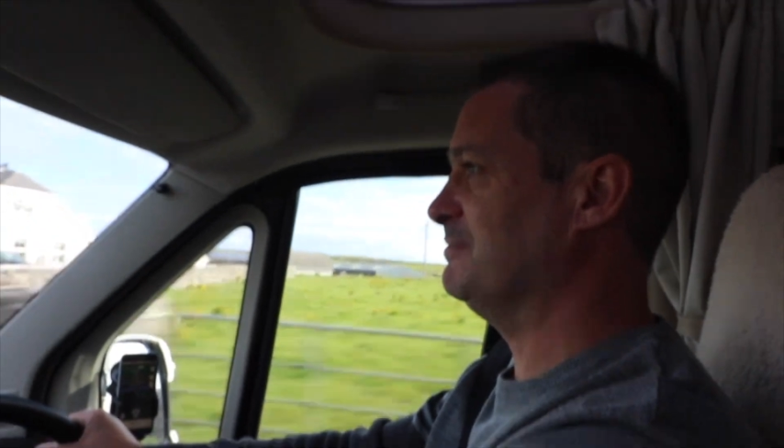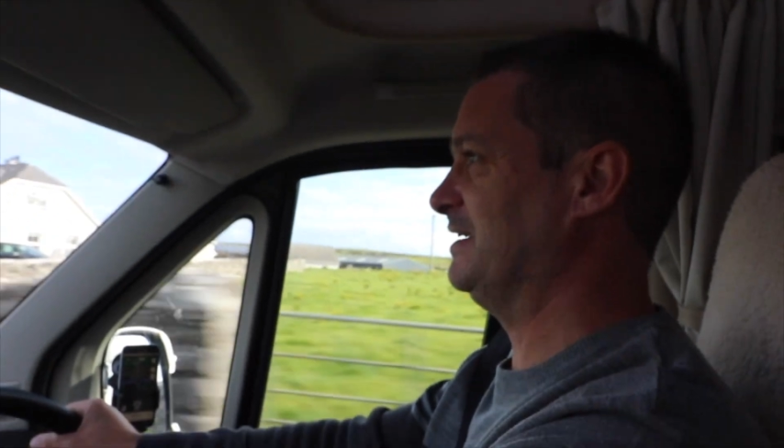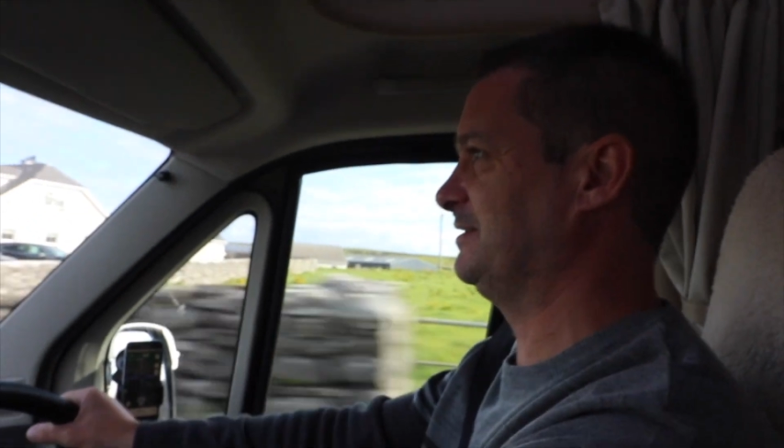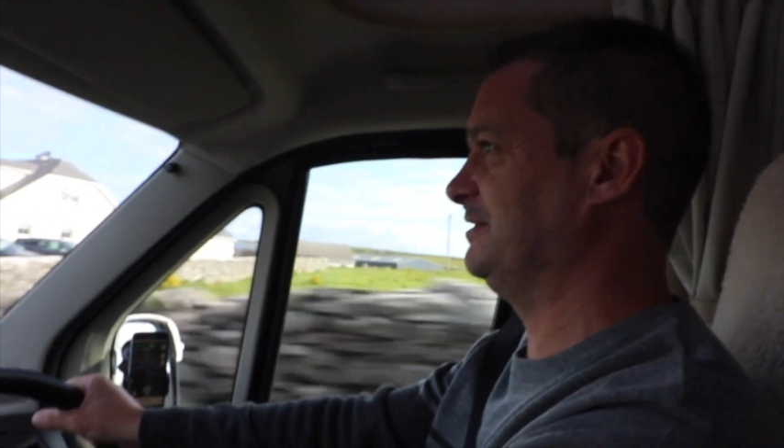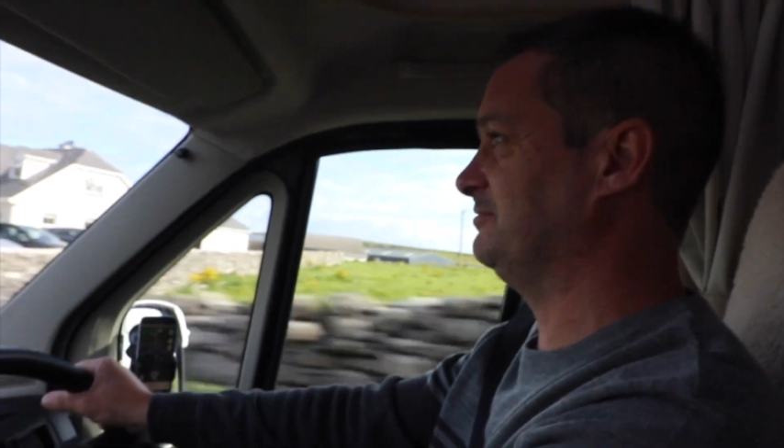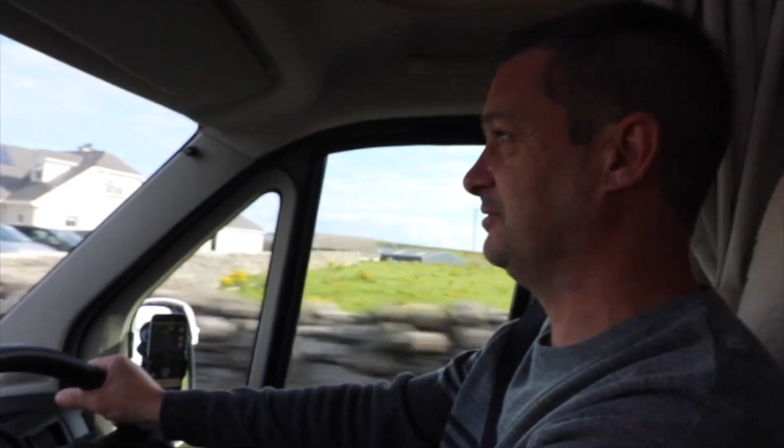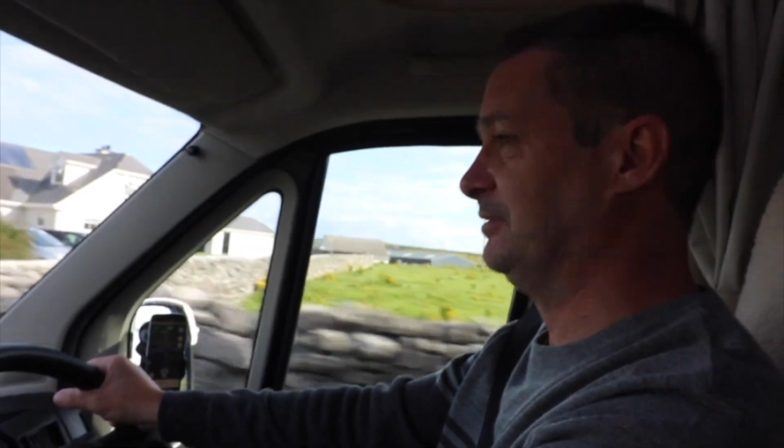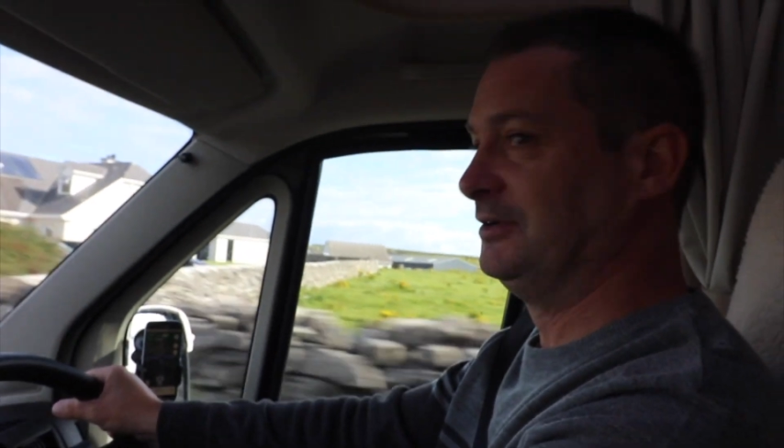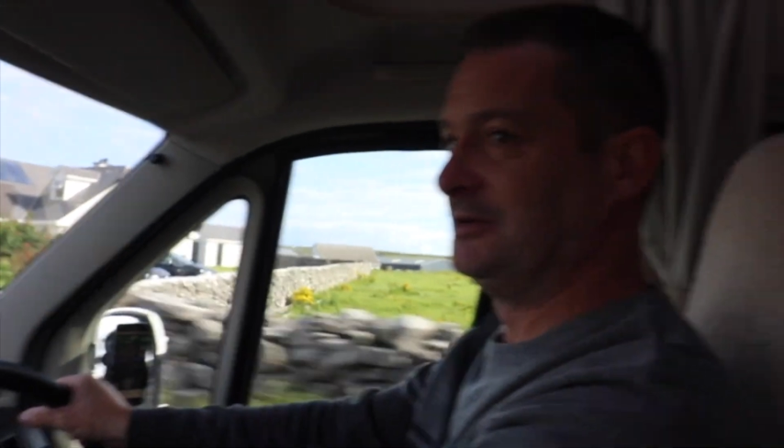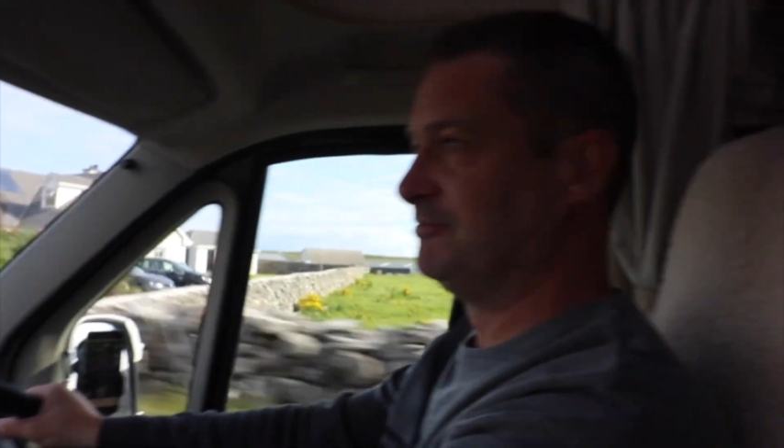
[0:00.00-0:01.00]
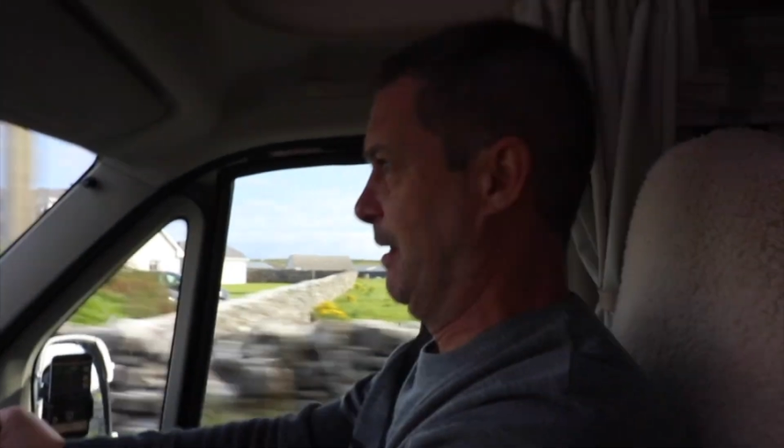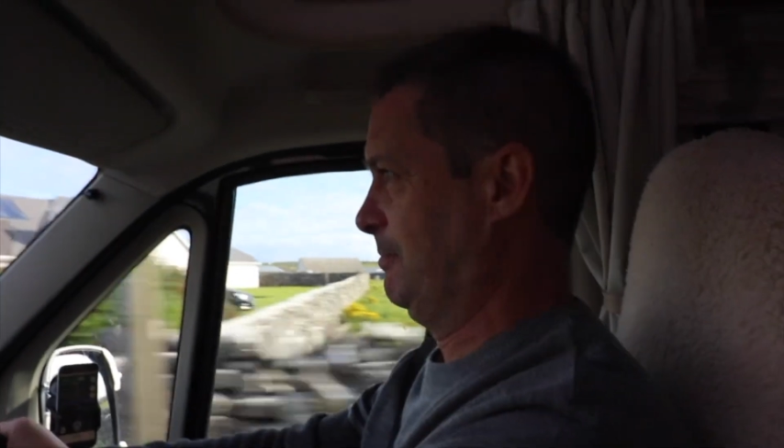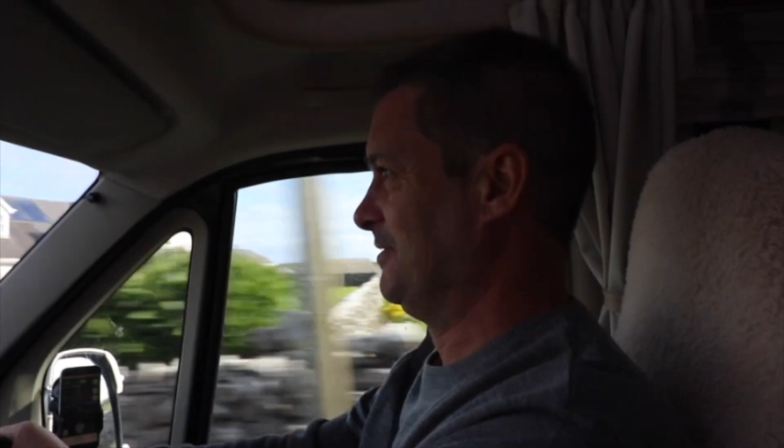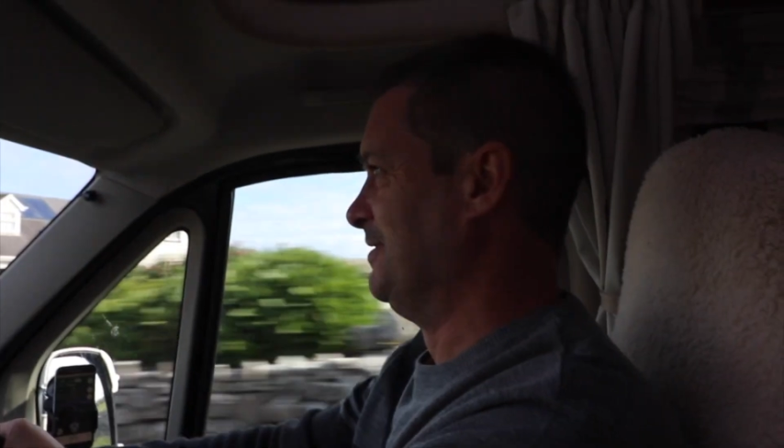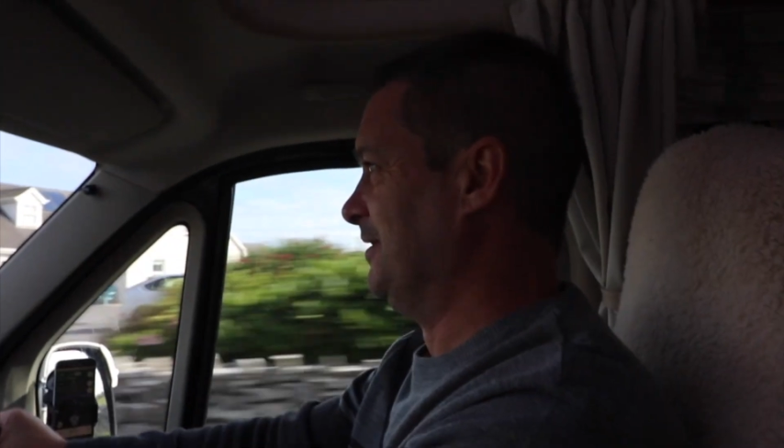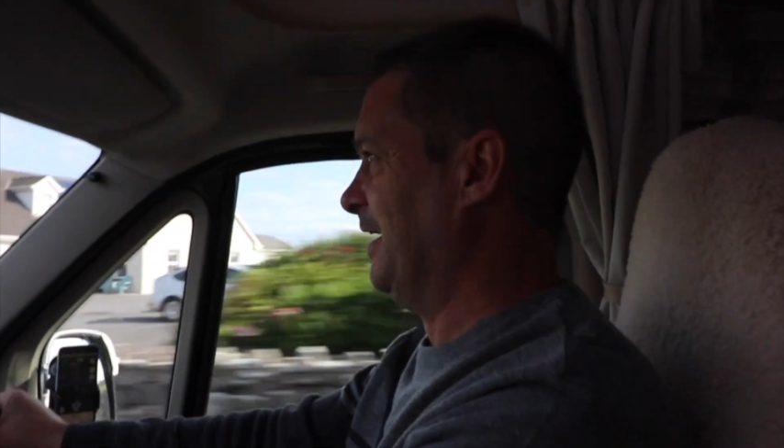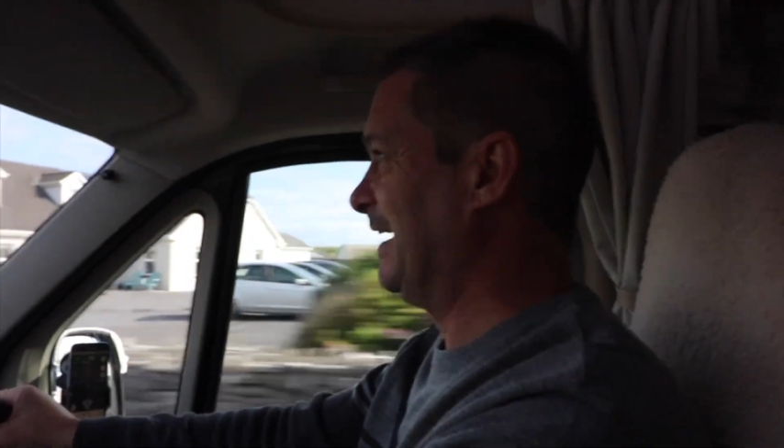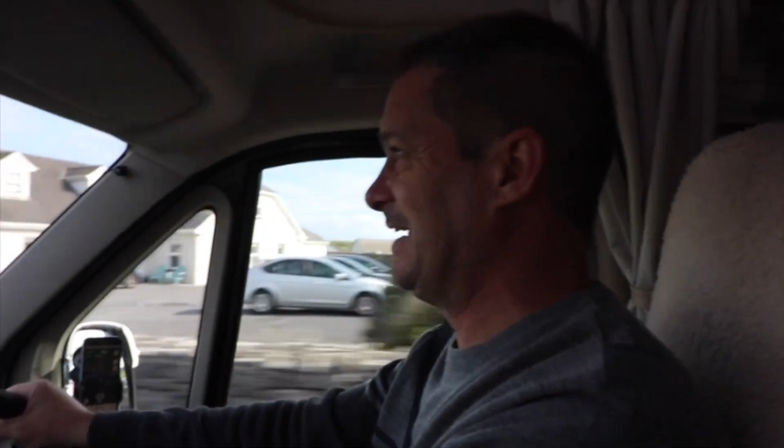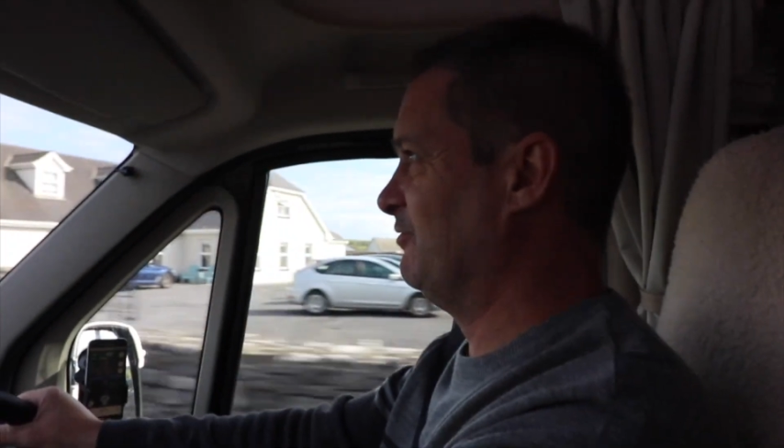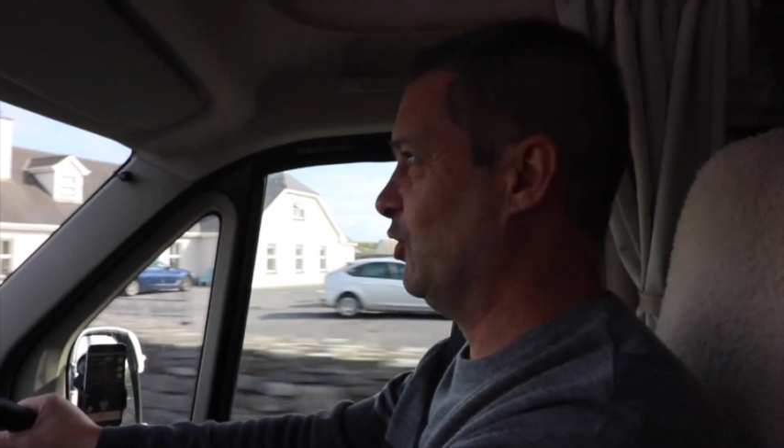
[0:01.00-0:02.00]
massive, massive.
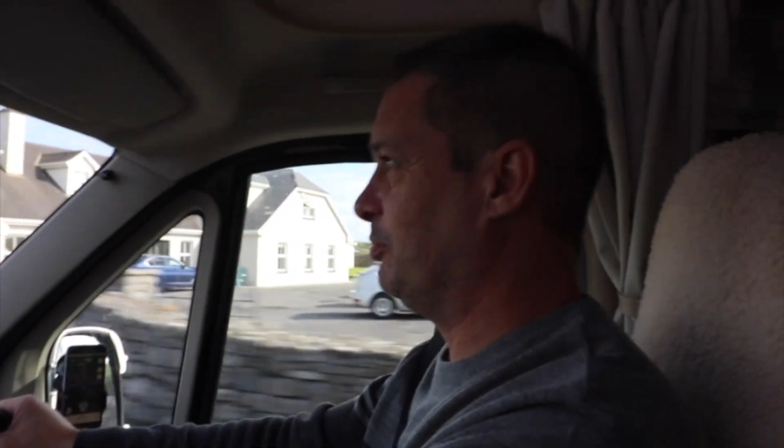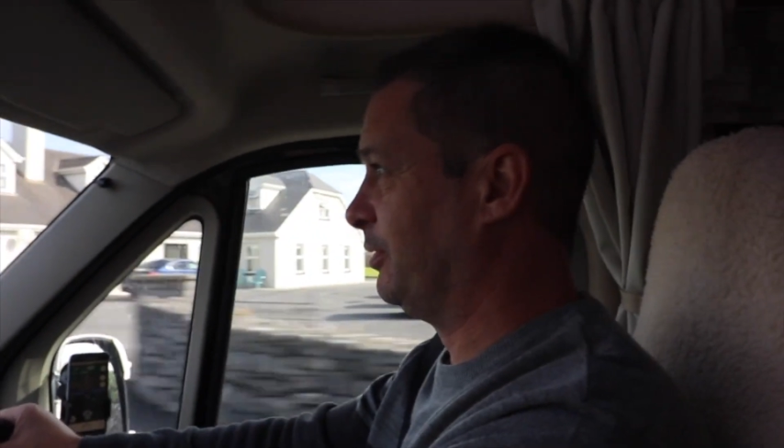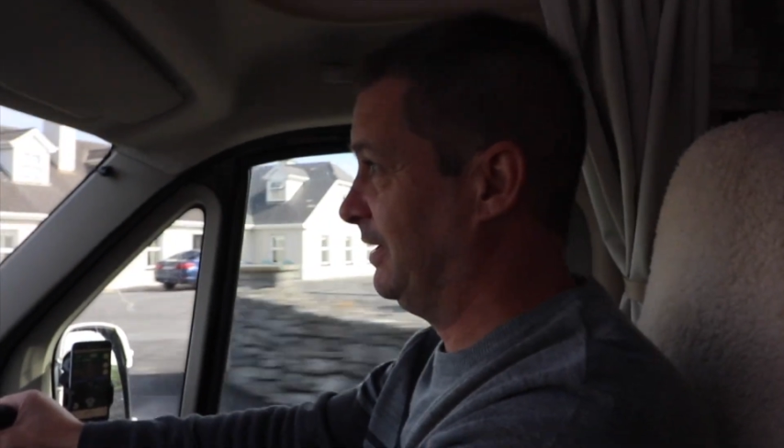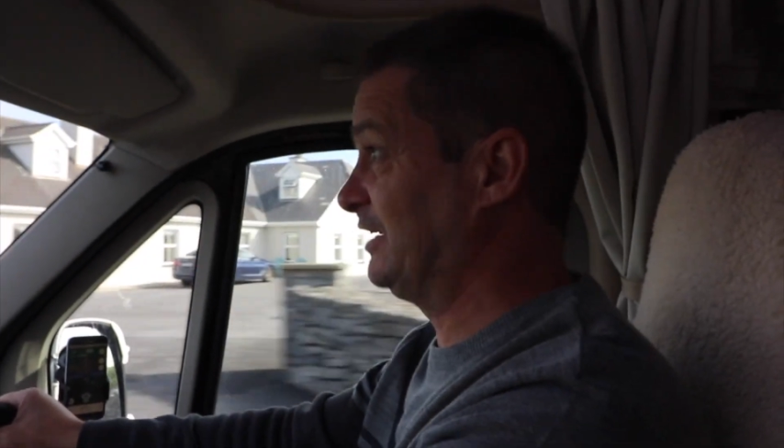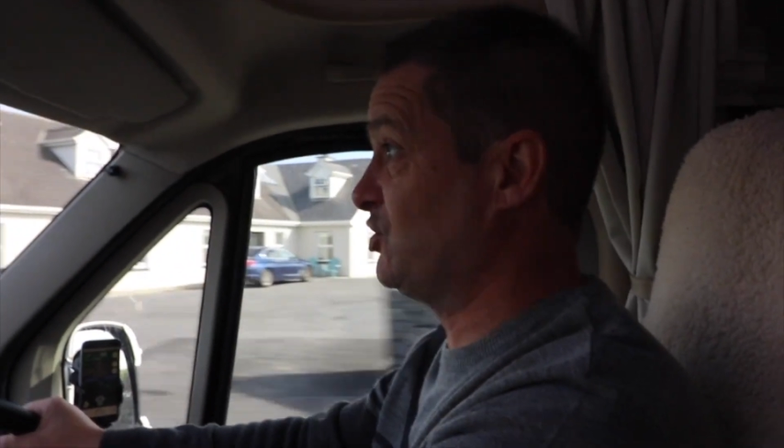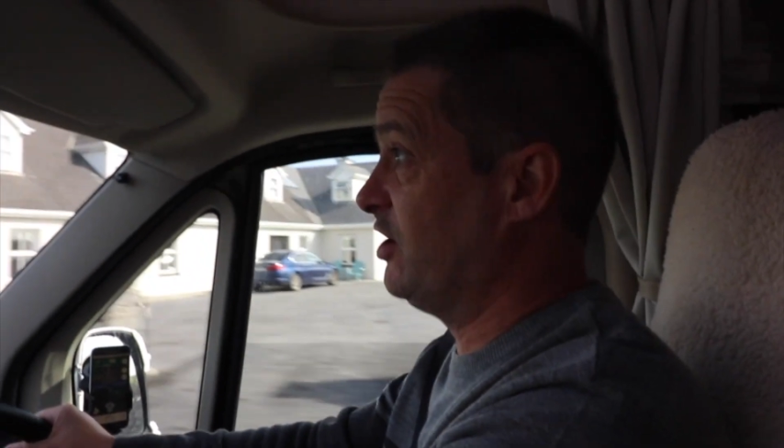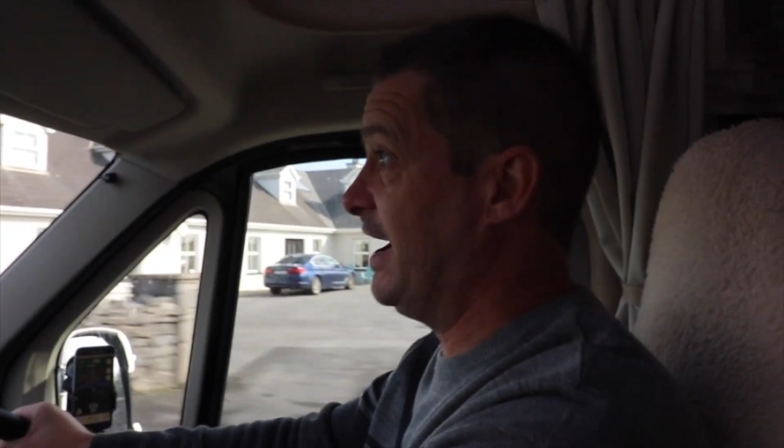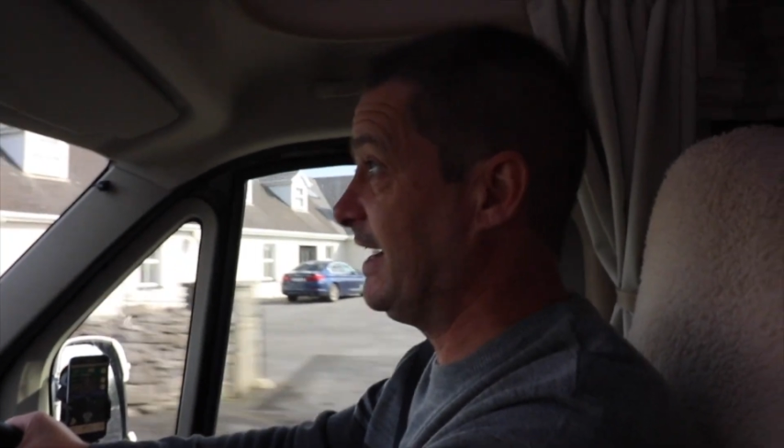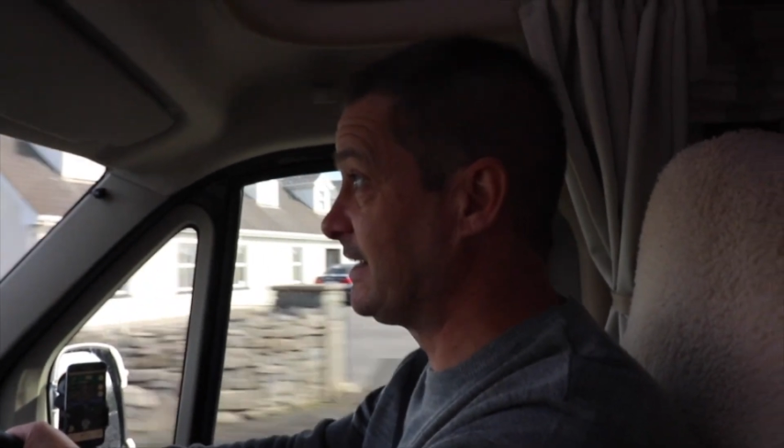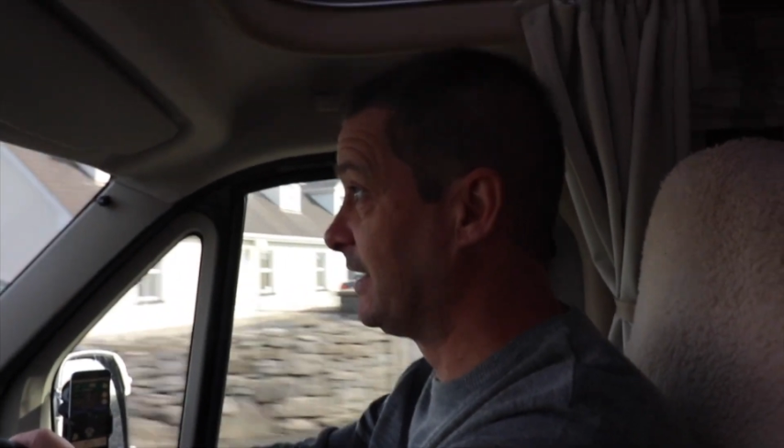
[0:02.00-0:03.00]
I give up. I tried.